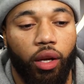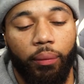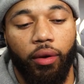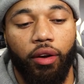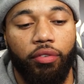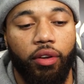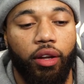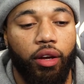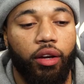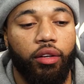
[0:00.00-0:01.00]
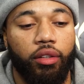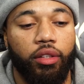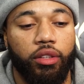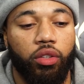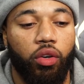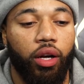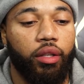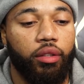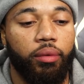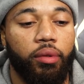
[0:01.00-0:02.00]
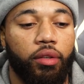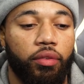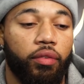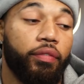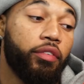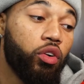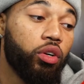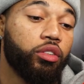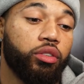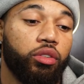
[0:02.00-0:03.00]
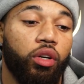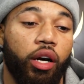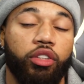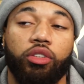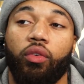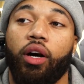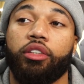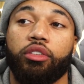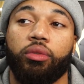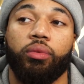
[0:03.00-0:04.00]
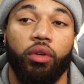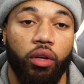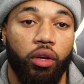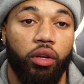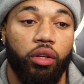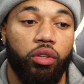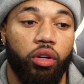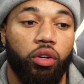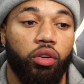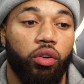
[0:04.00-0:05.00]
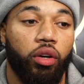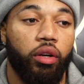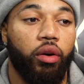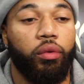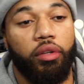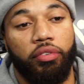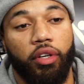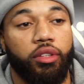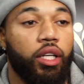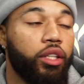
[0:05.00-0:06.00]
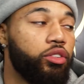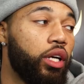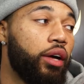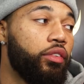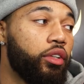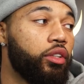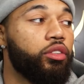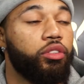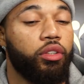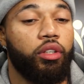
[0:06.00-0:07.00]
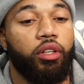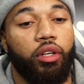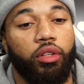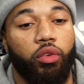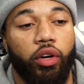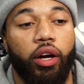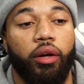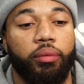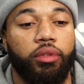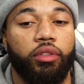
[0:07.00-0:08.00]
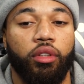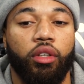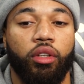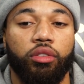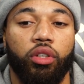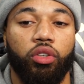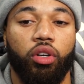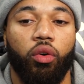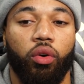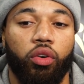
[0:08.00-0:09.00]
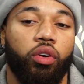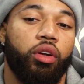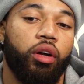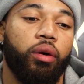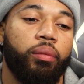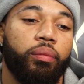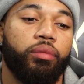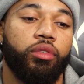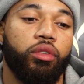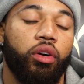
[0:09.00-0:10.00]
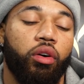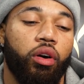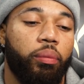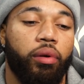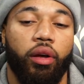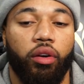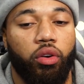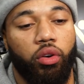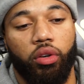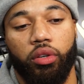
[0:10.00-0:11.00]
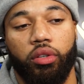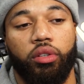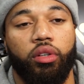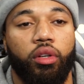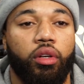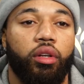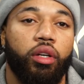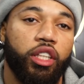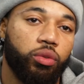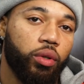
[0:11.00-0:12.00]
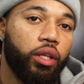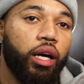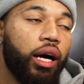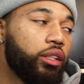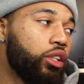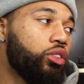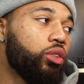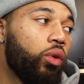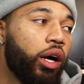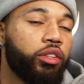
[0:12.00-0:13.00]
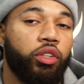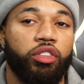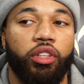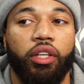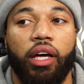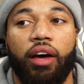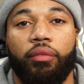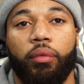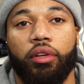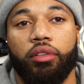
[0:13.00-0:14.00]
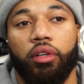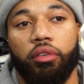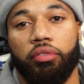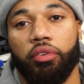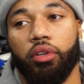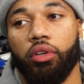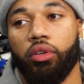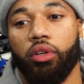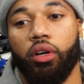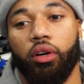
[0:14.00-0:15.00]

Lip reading: I mean, I feel like he's a quality DB, of course. You know, I used to watch him, you know, growing up when he first got drafted to the Rams. So, you know, growing up, you know, playing corner, he's one of the guys I used to watch. So it's good to have him on the field.